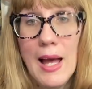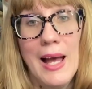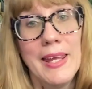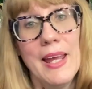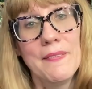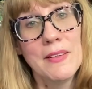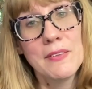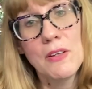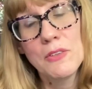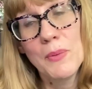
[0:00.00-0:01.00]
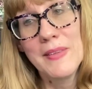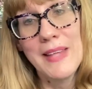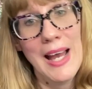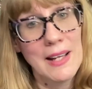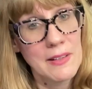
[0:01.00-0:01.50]
Again, this goes with
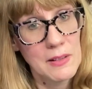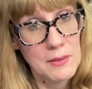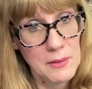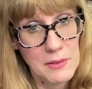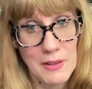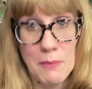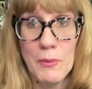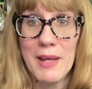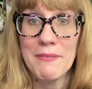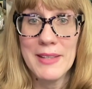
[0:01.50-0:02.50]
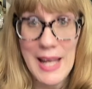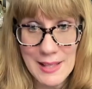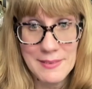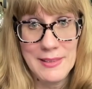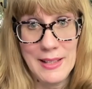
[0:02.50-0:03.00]
the hot cocoa and cream. We have
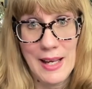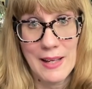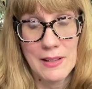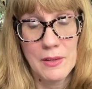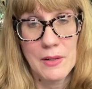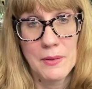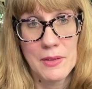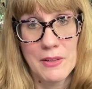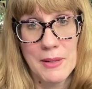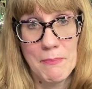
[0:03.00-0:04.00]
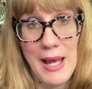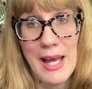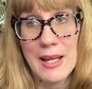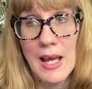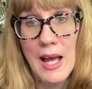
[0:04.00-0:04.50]
not seen hot cocoa and cream
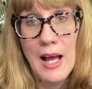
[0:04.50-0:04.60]
back.